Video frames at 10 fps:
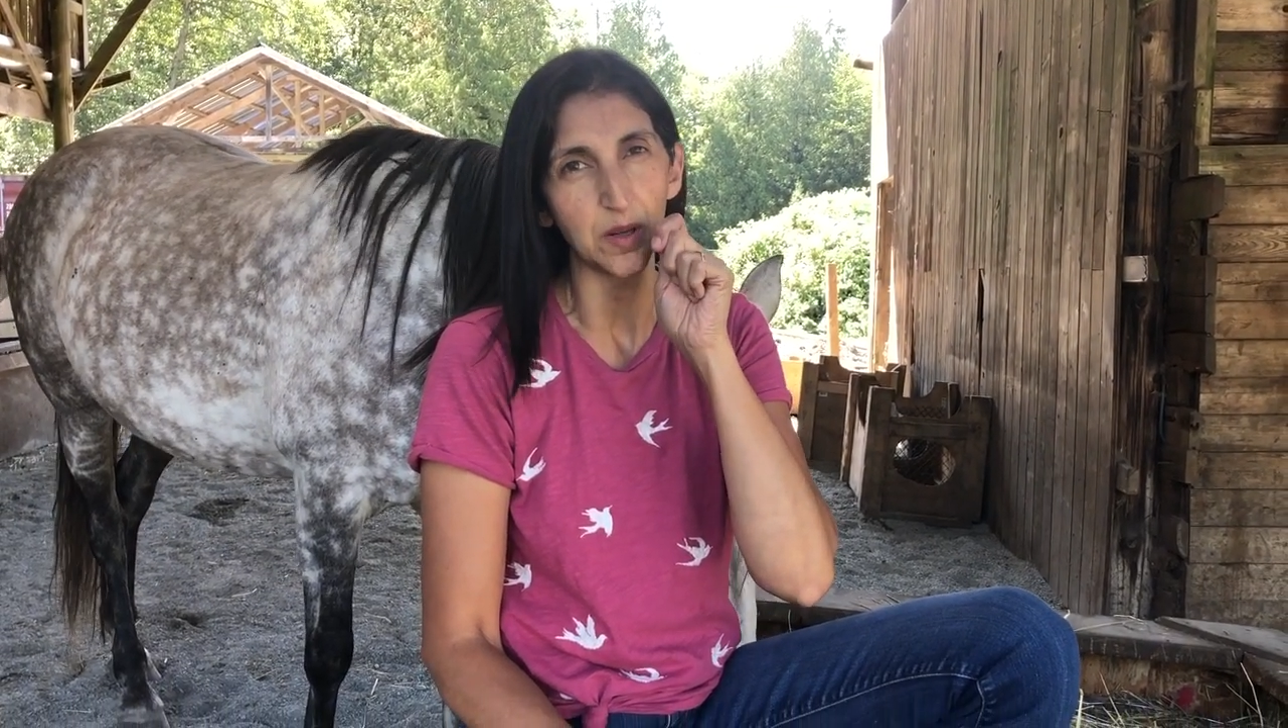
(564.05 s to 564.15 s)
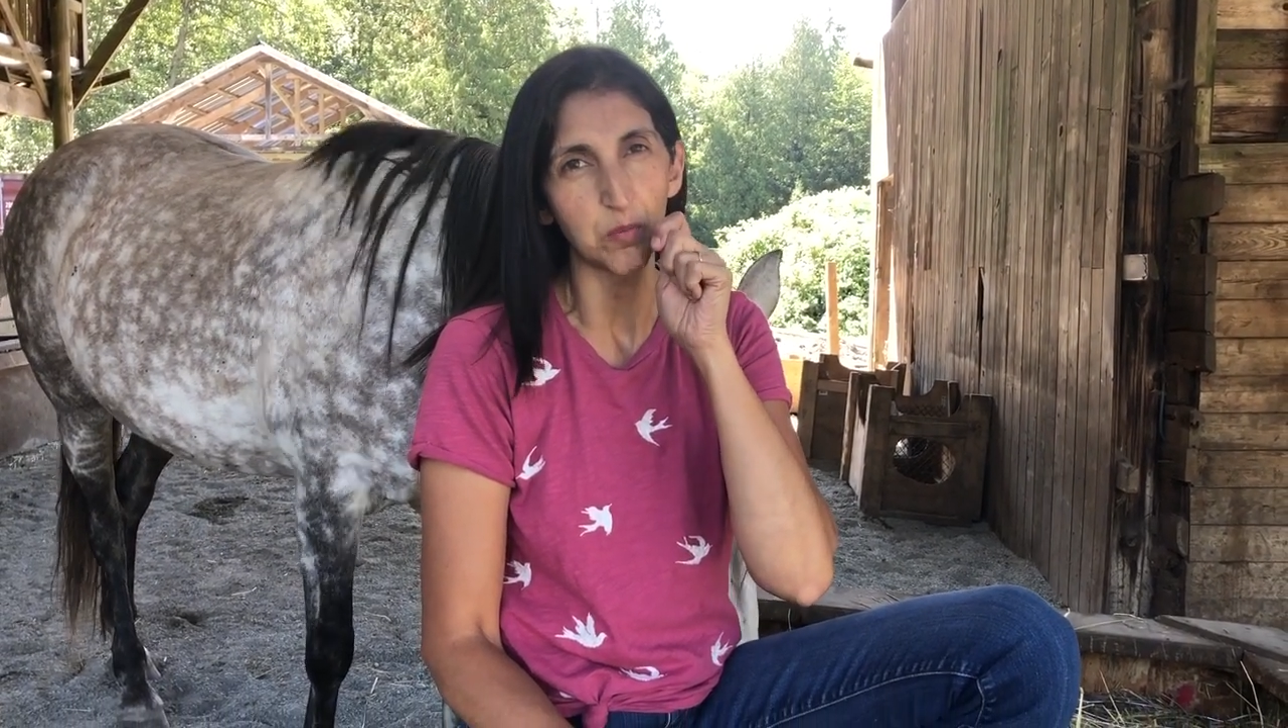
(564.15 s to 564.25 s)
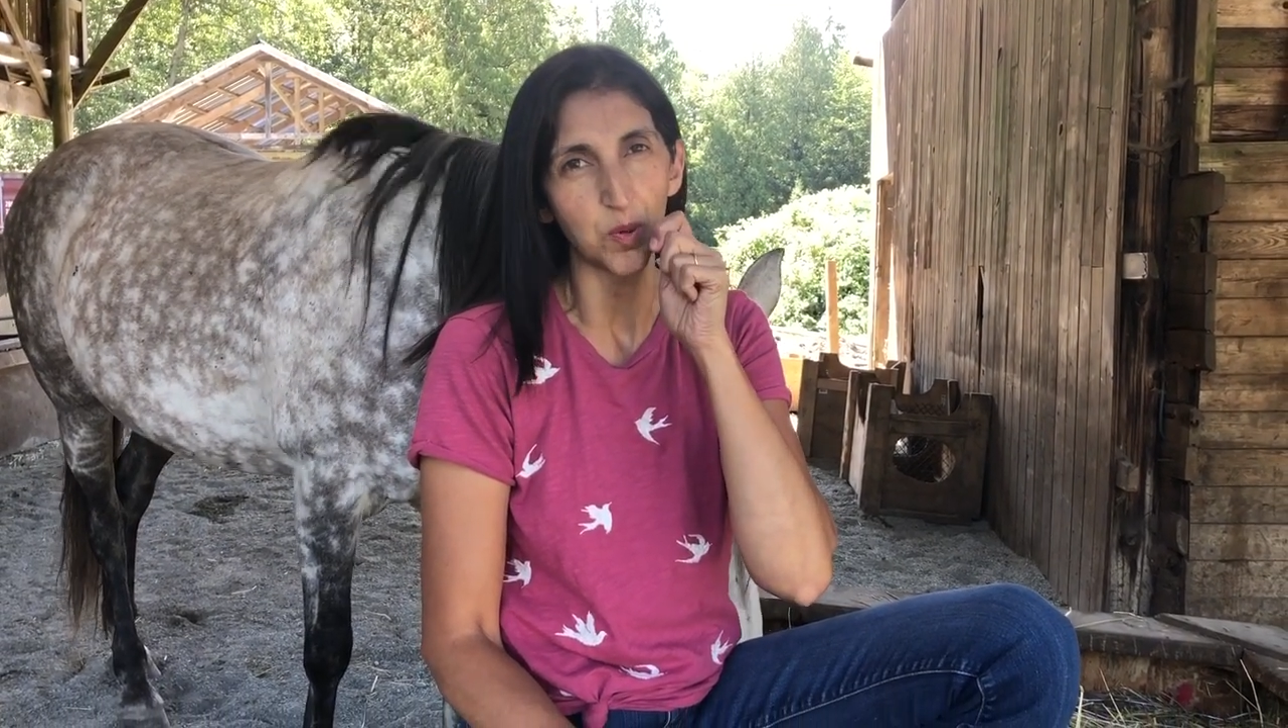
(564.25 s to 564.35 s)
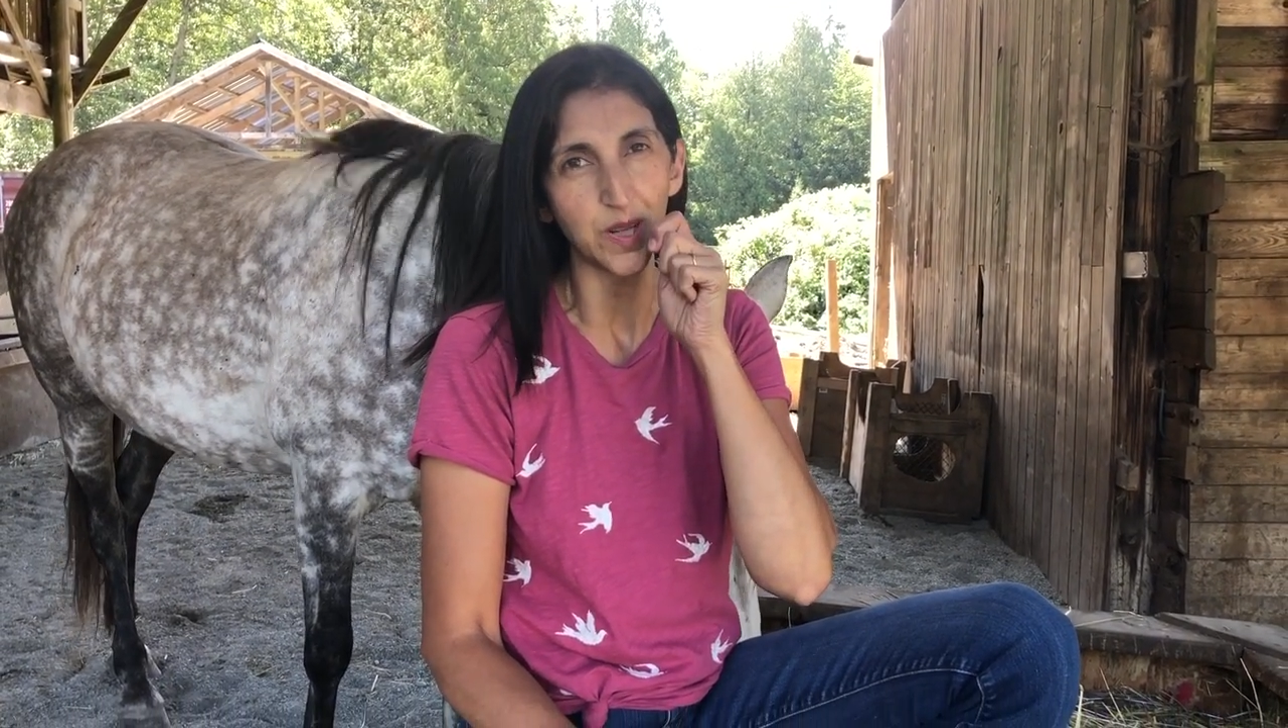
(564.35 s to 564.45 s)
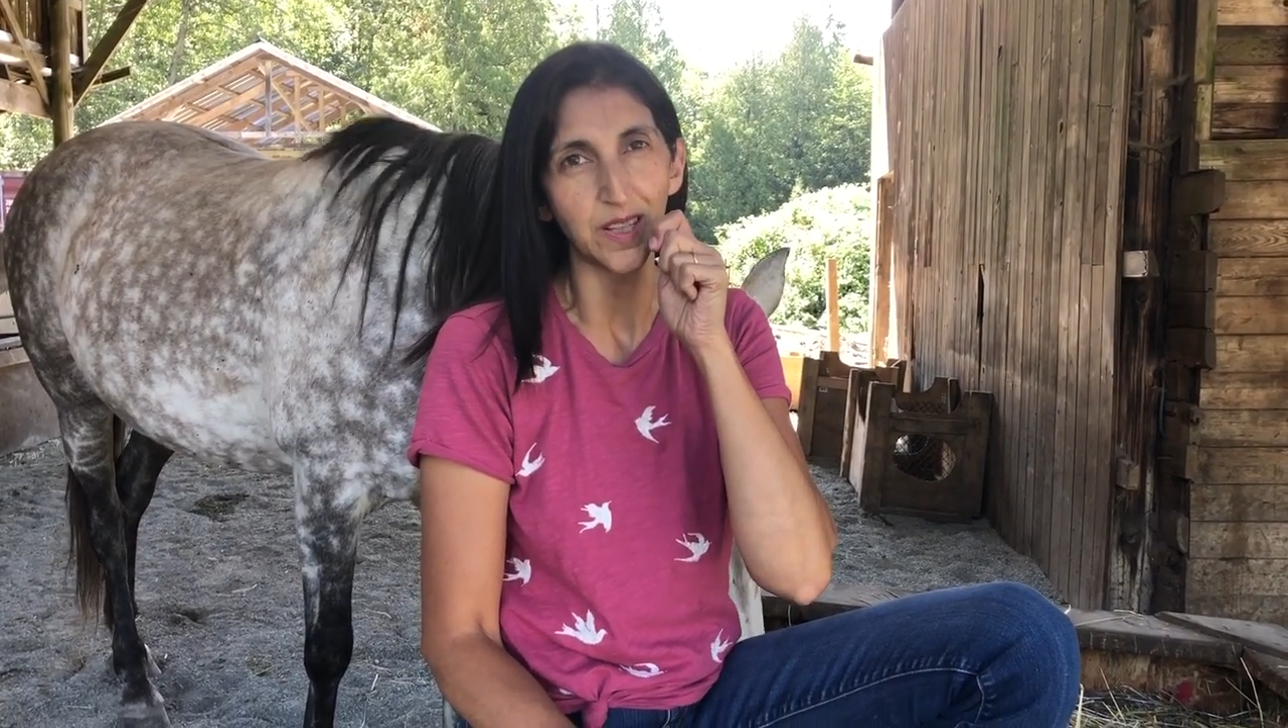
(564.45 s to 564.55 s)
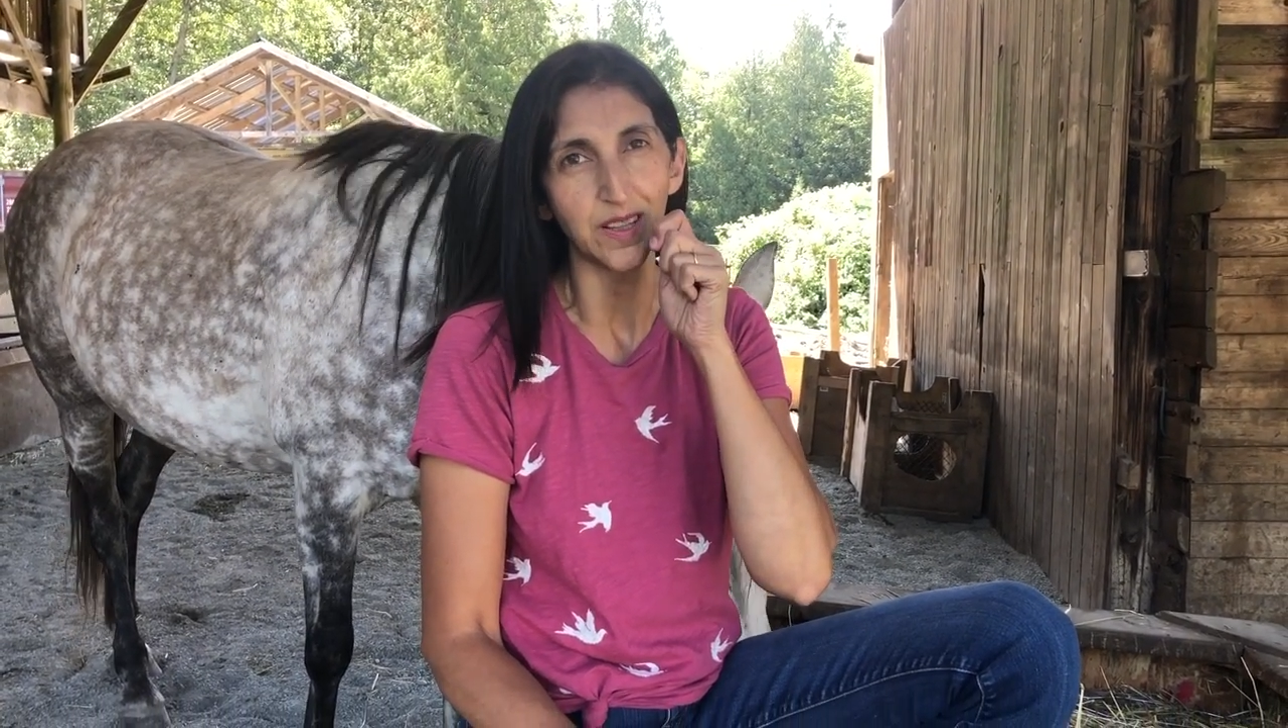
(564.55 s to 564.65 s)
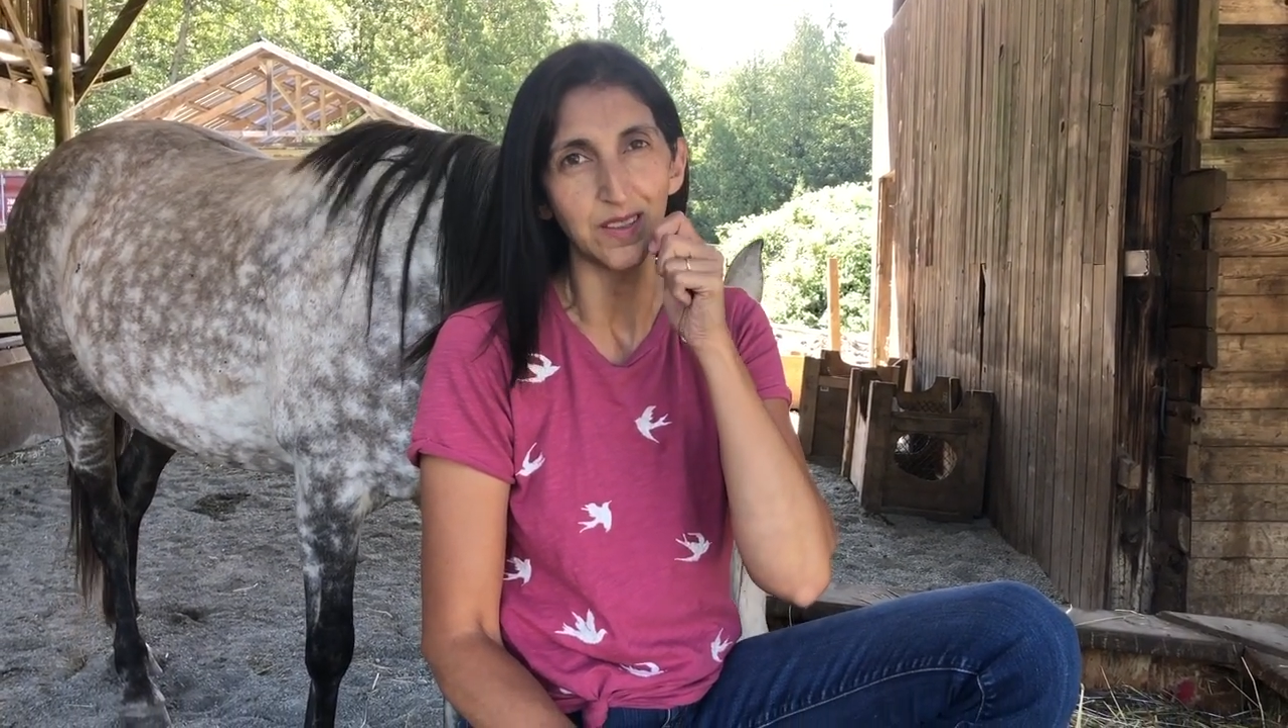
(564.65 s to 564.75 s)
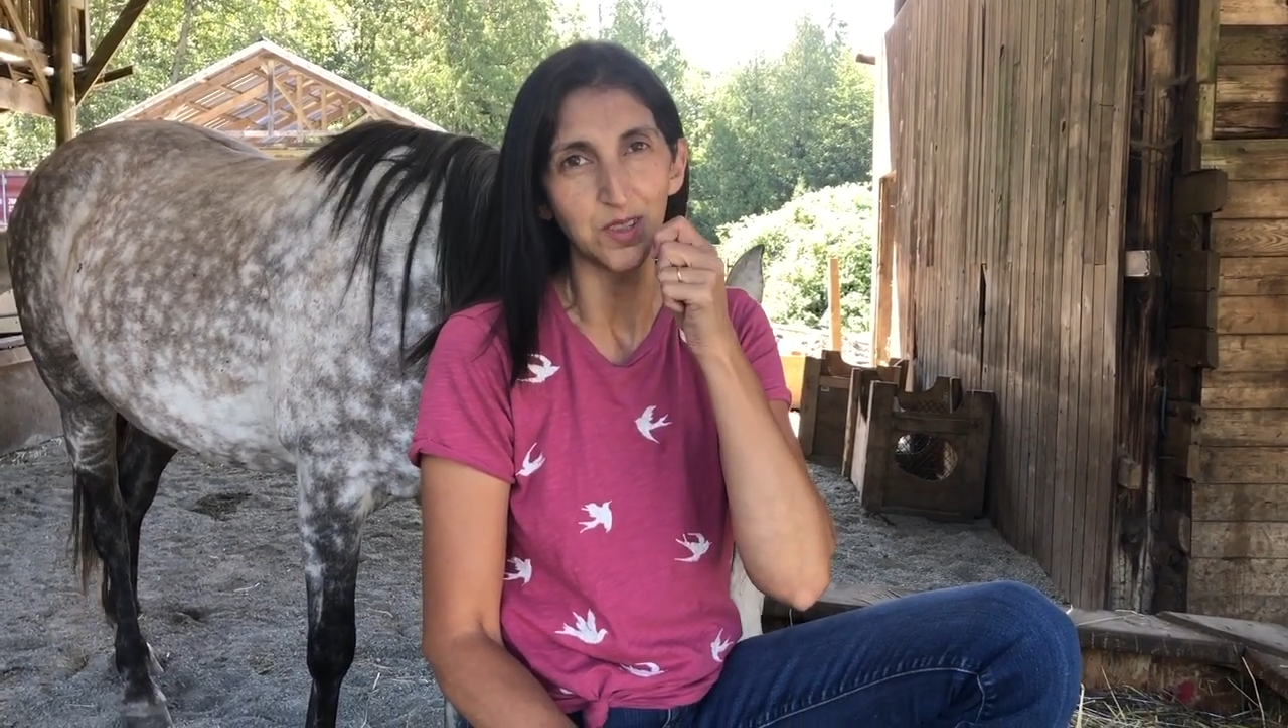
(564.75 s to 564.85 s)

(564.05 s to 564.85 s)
and breaking